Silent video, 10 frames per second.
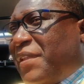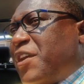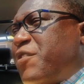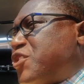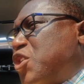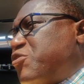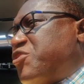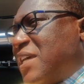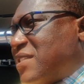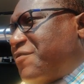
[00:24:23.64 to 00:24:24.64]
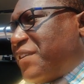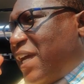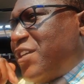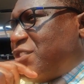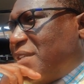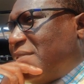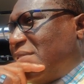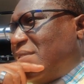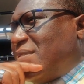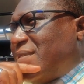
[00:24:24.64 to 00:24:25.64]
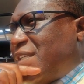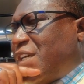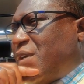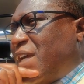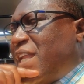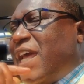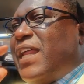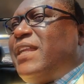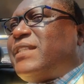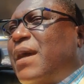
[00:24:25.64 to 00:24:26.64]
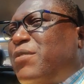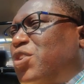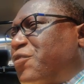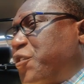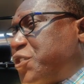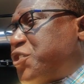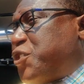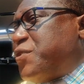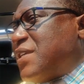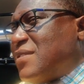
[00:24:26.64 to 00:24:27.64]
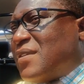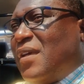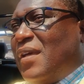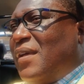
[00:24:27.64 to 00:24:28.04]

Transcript: But there is no justification, you know. And anytime you look for excuses,